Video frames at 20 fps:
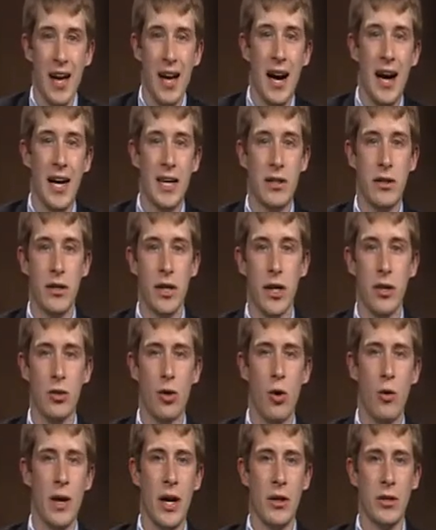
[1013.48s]
I suggest
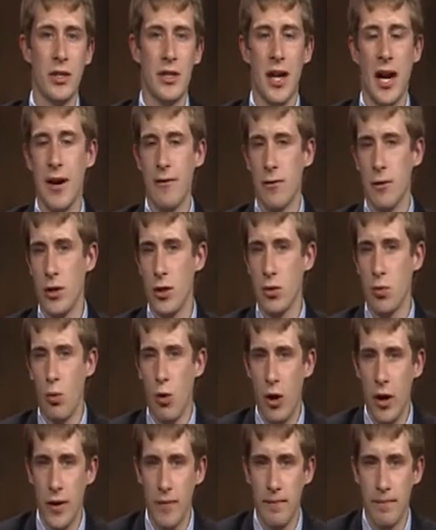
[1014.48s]
going outside for this
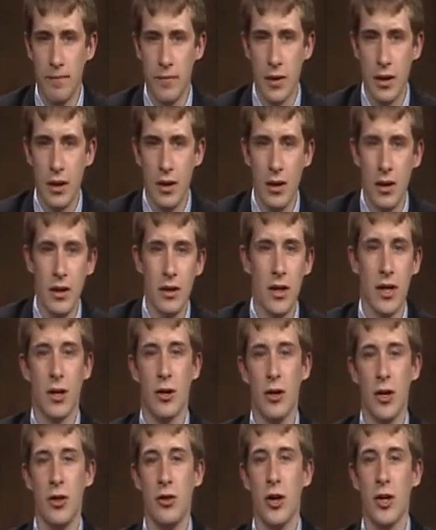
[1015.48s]
one. So
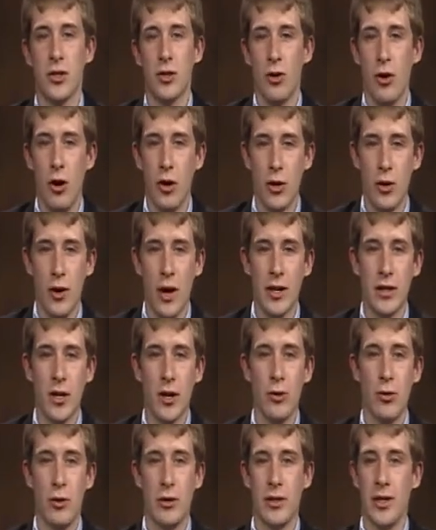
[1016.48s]
good luck to all you out
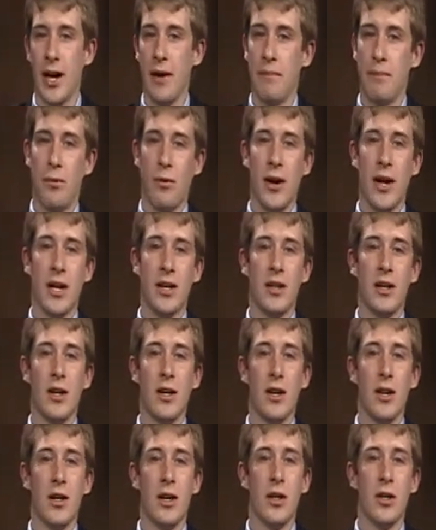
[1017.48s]
there who attempt pranks
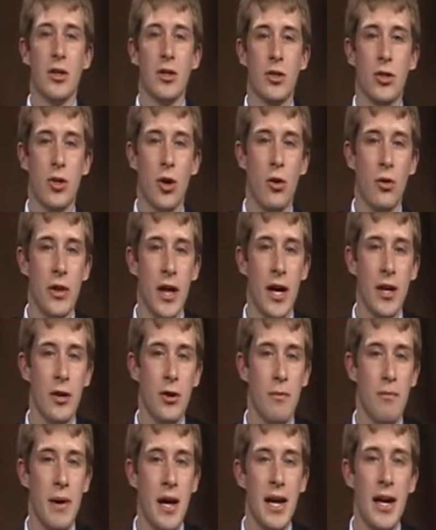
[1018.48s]
so that
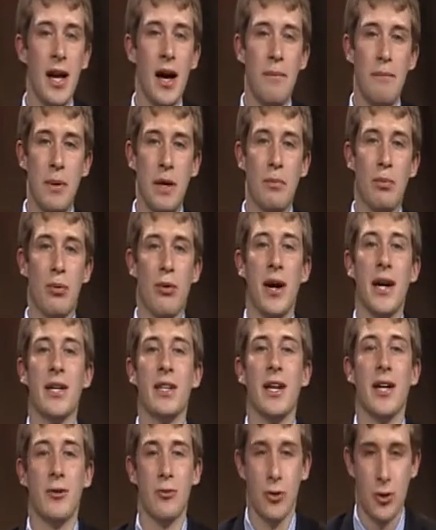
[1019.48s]
you may not be
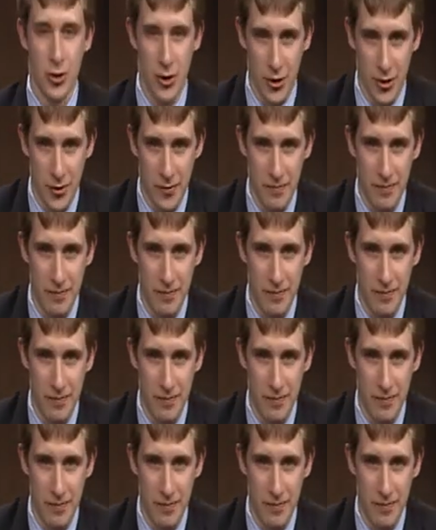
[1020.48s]
pranked in return.